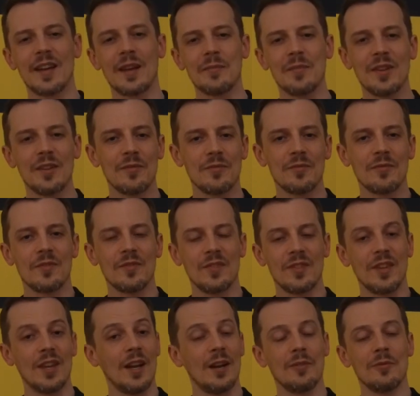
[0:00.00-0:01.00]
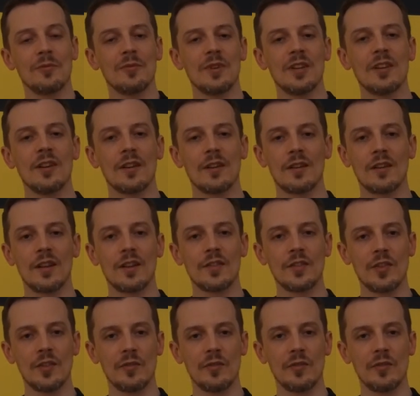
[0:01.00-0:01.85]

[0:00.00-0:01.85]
I mean, yeah, we got lots